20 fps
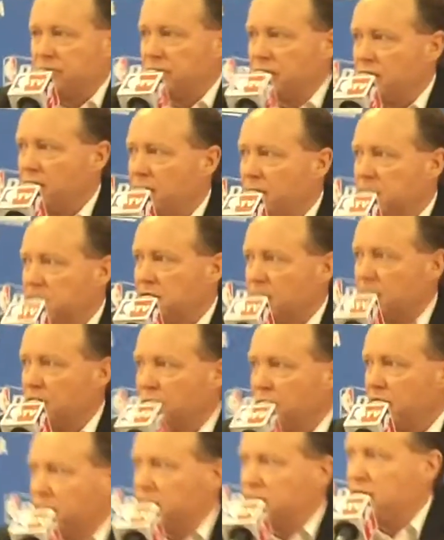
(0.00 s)
into a game and say,
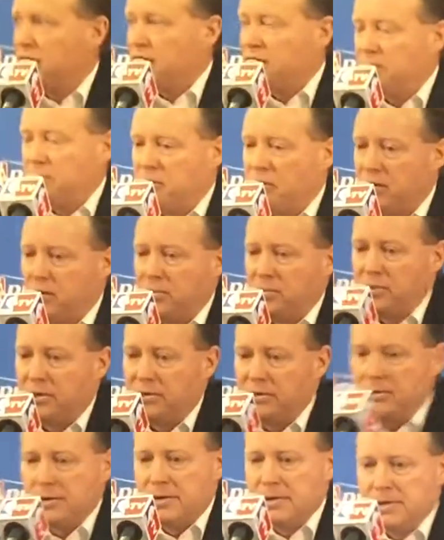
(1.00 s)
go ahead, take them all.
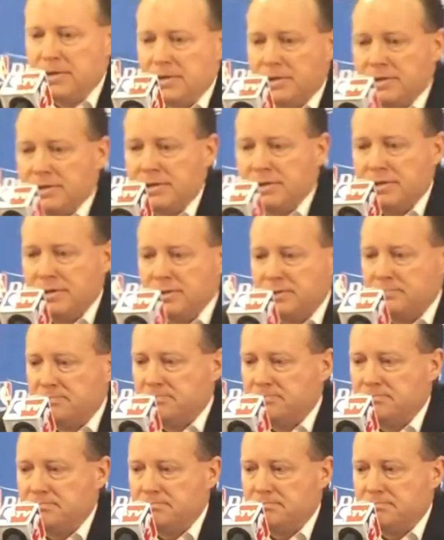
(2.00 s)
But,
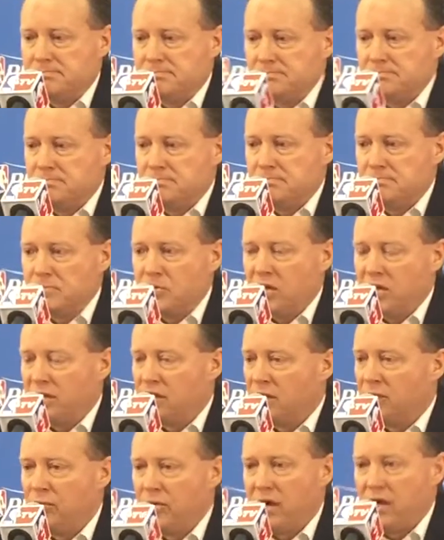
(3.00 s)
um, and I
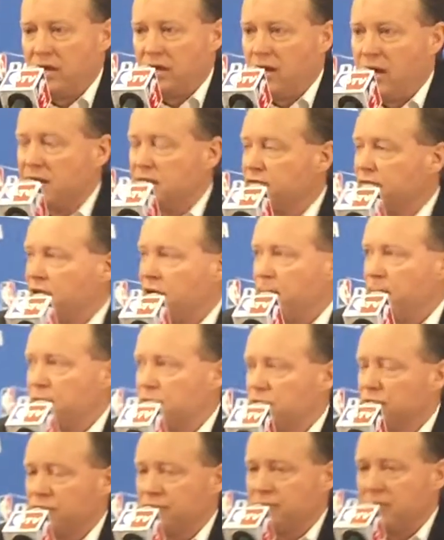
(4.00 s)
think we had lots of
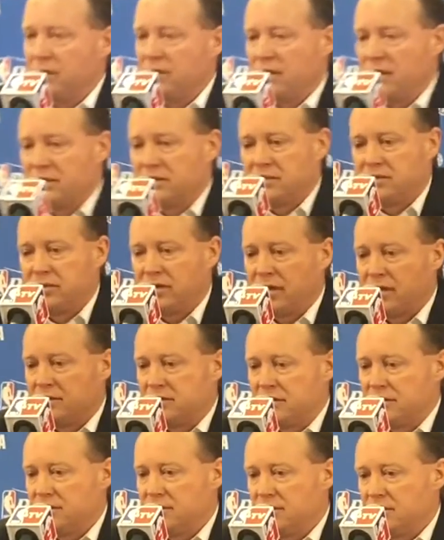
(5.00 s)
opportunities. We had lots of
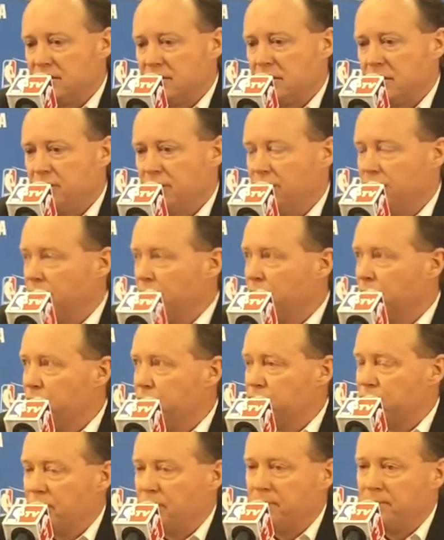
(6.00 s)
chances uh, with the
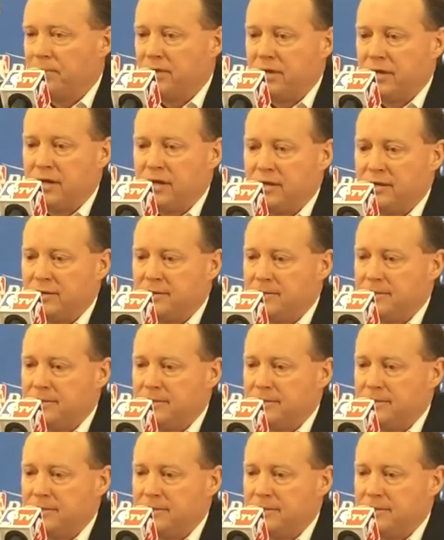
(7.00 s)
groups we were playing,